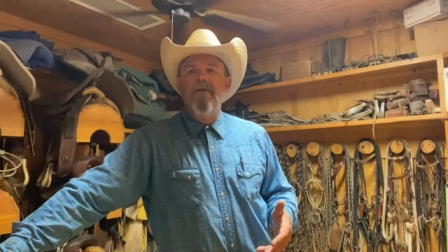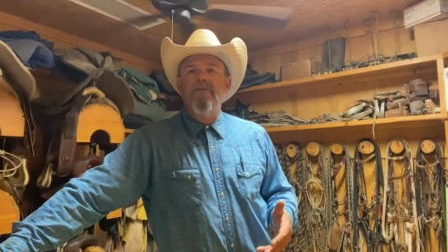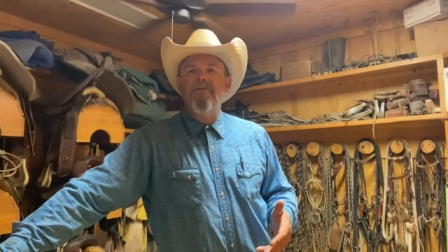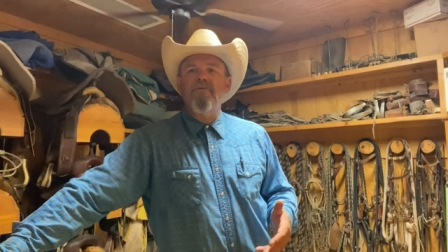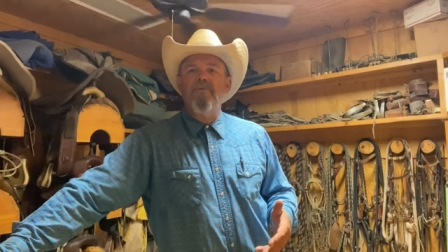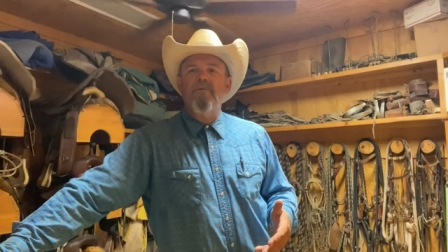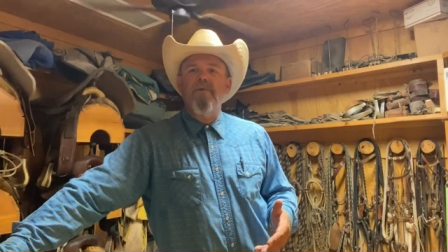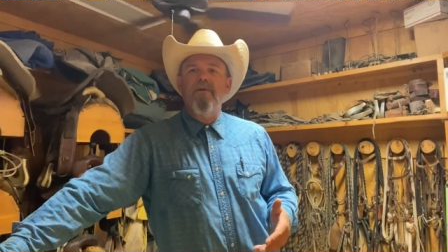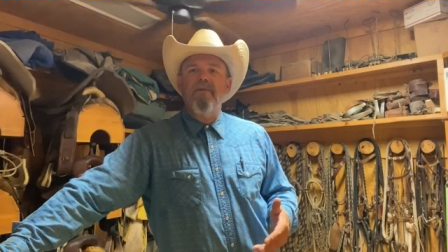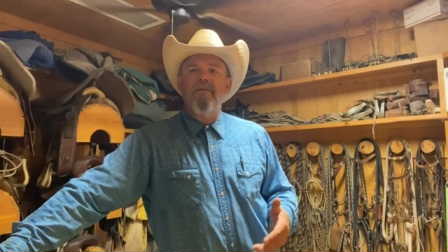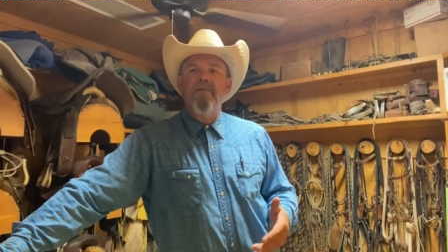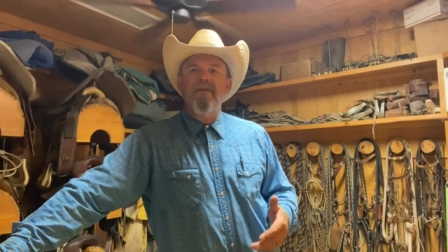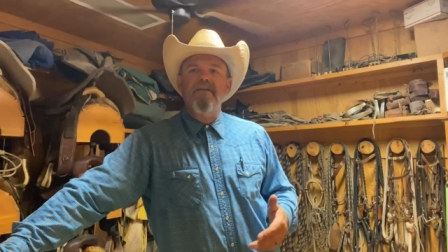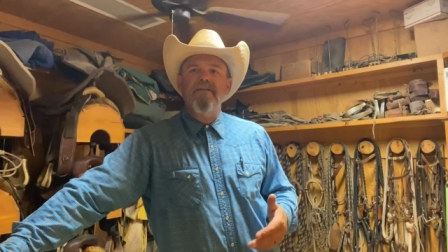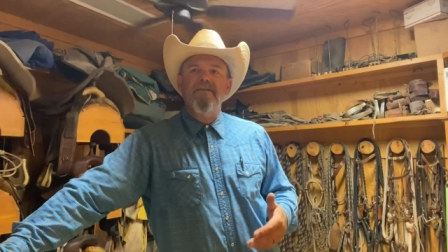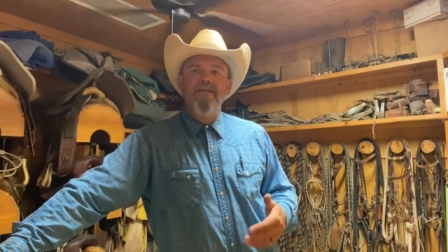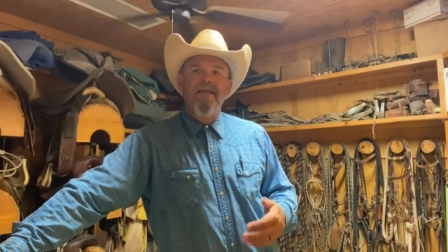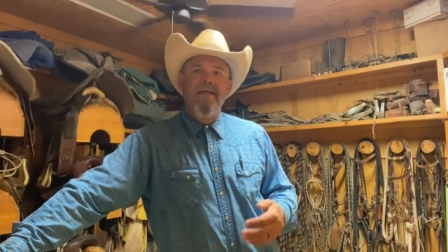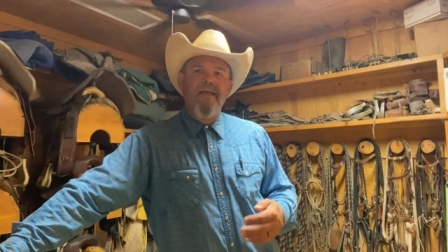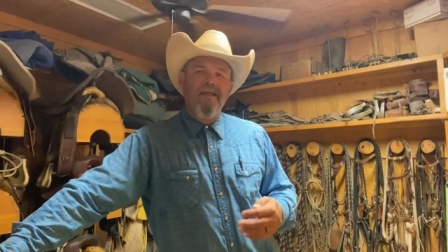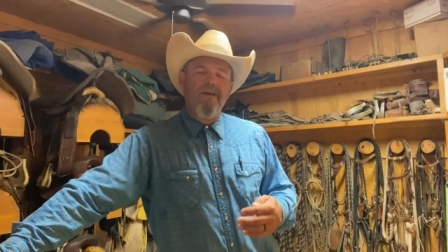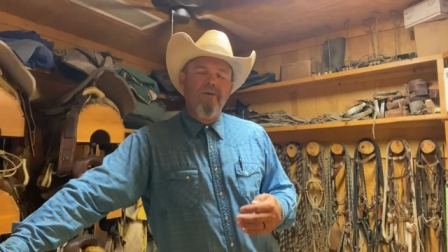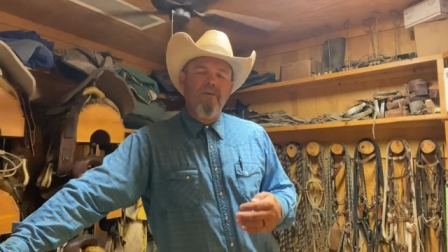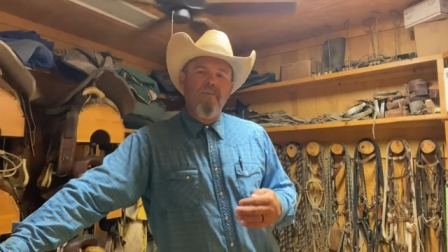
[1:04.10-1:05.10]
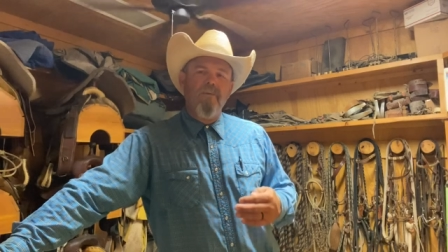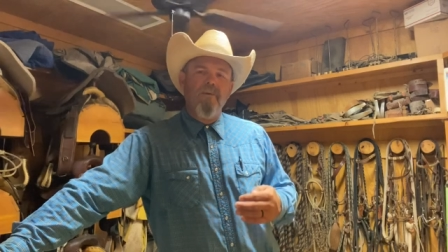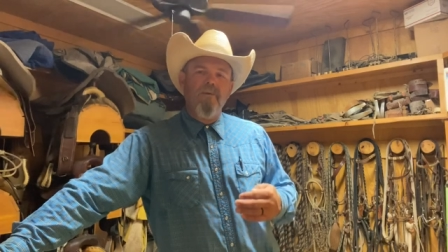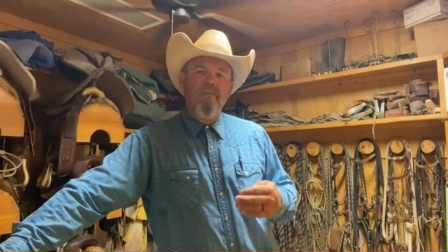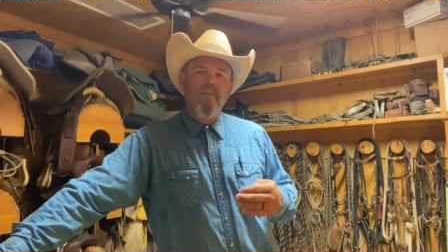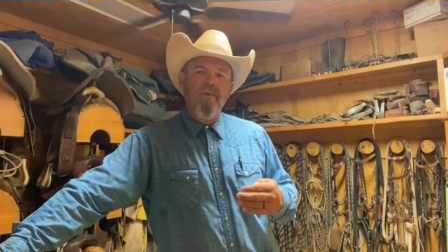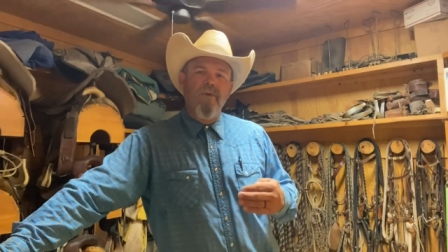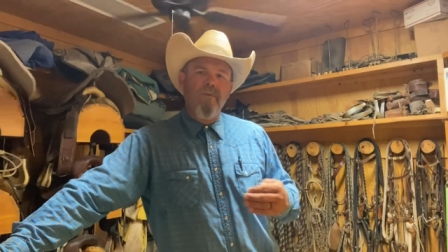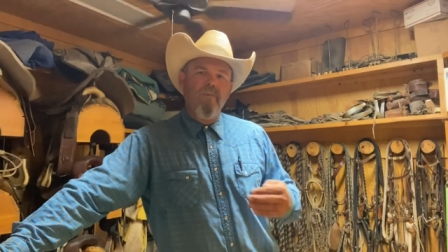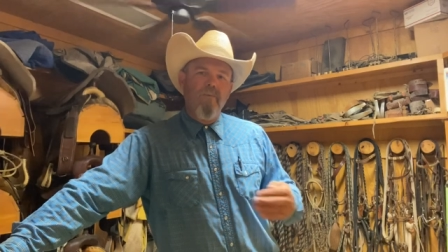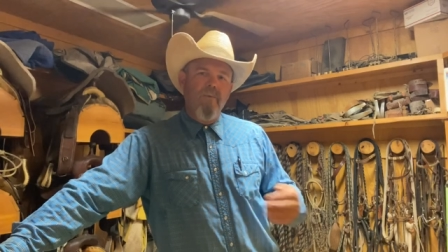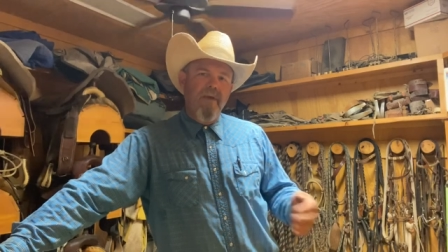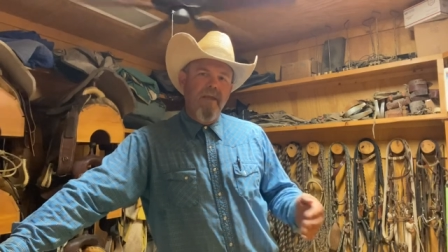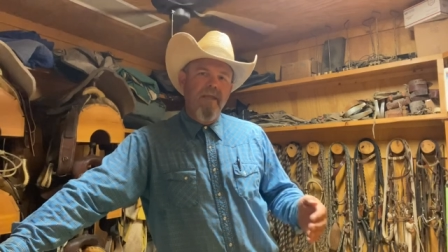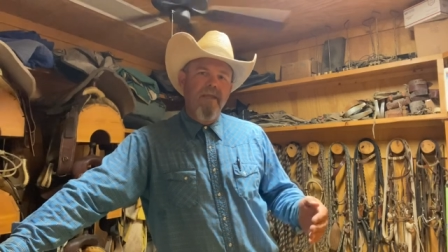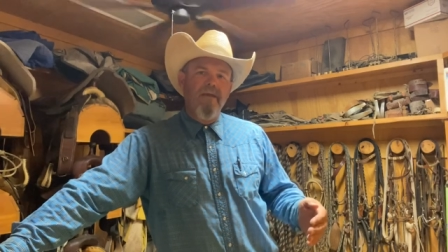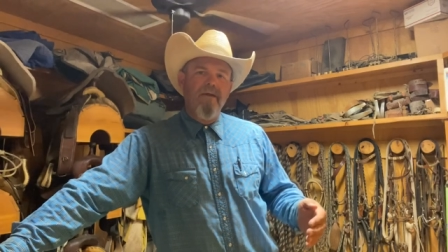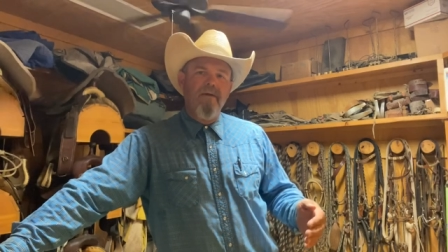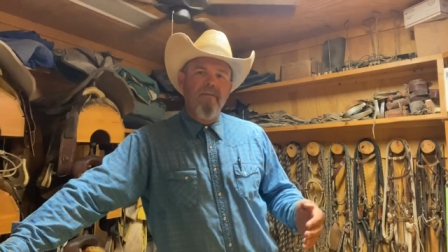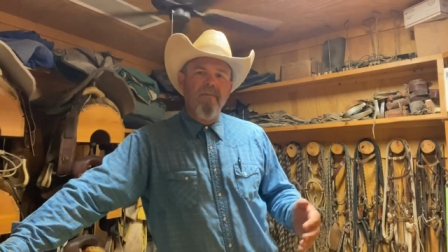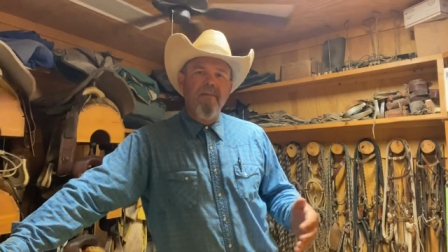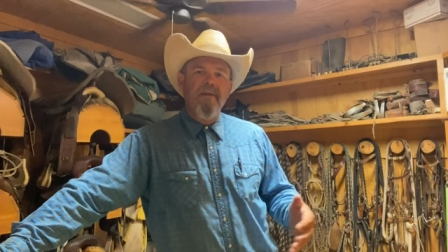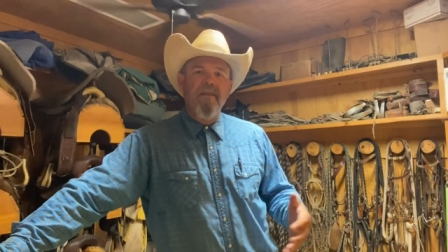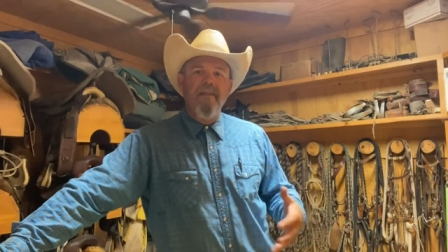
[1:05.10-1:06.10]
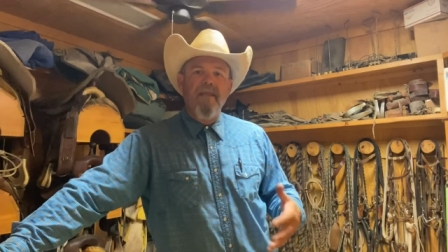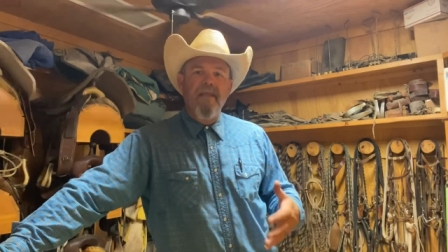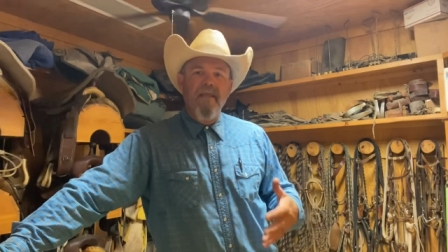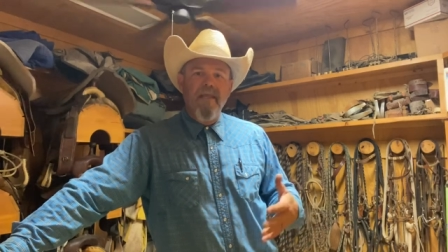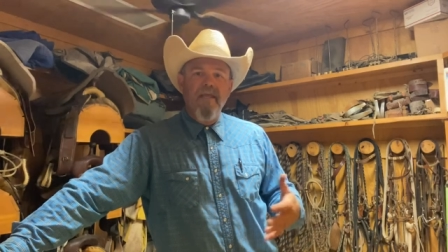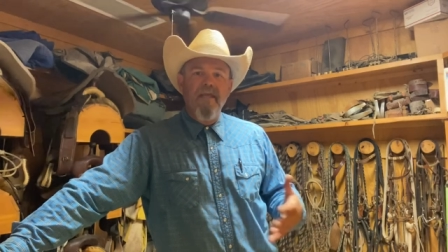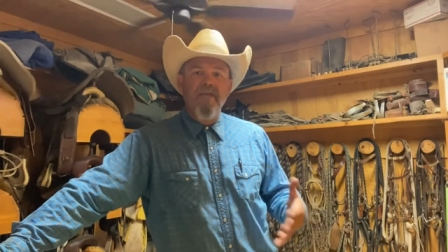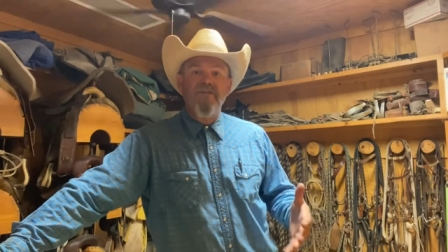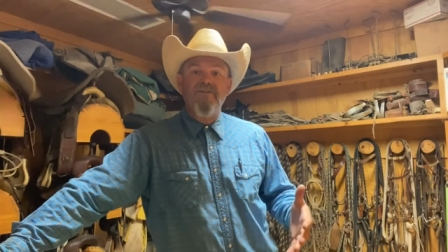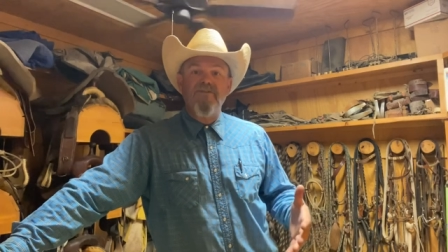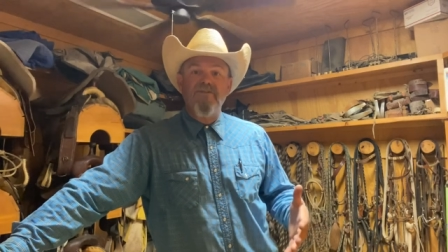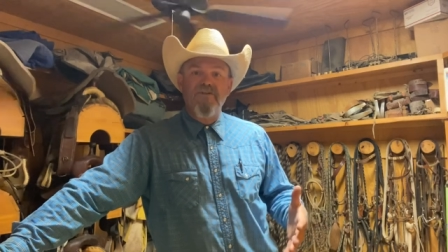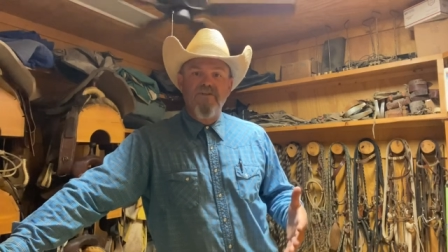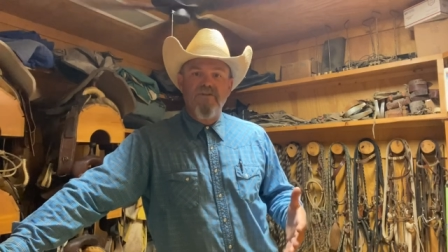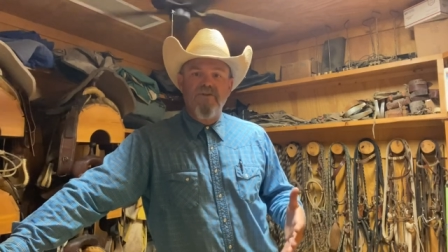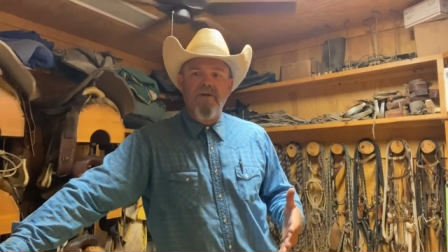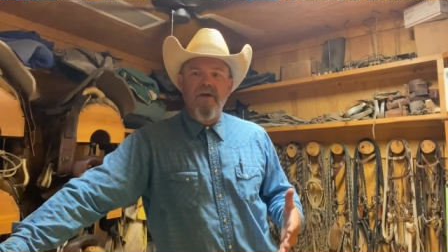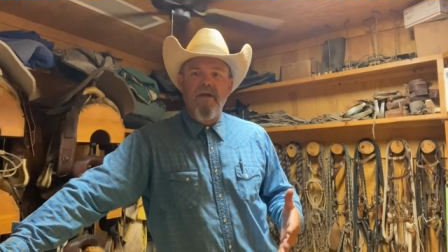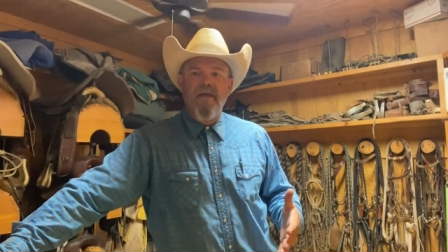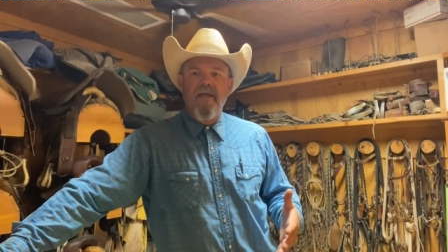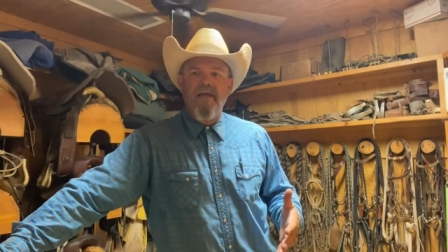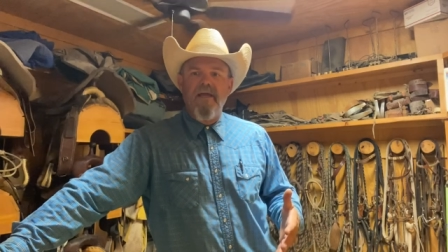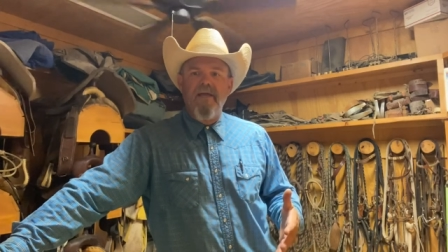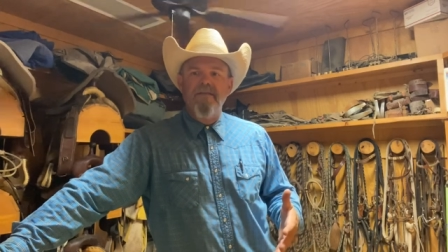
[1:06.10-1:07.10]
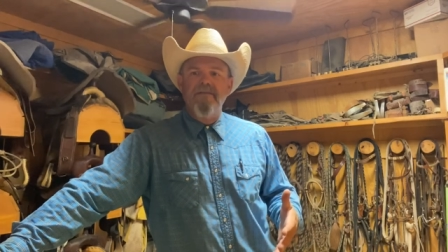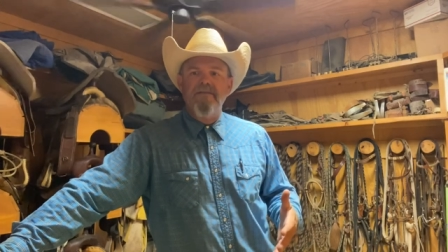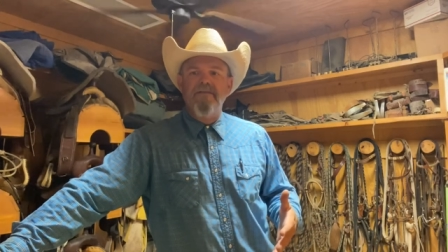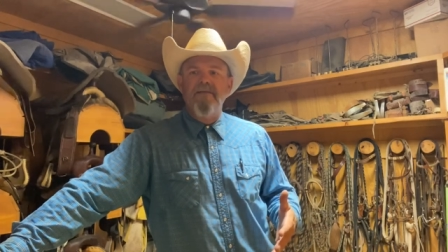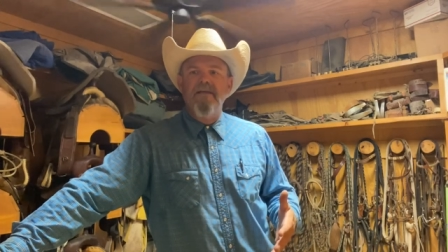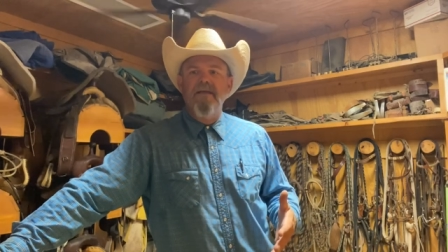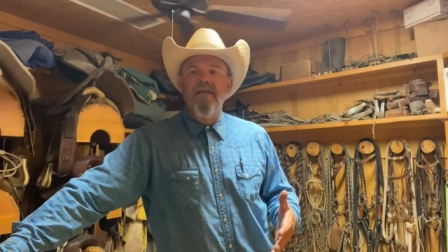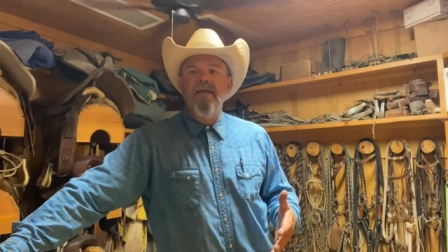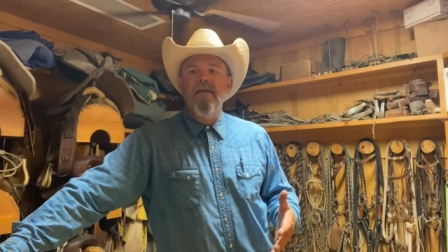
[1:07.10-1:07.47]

to where these cattle, when we wean them and they get stressed,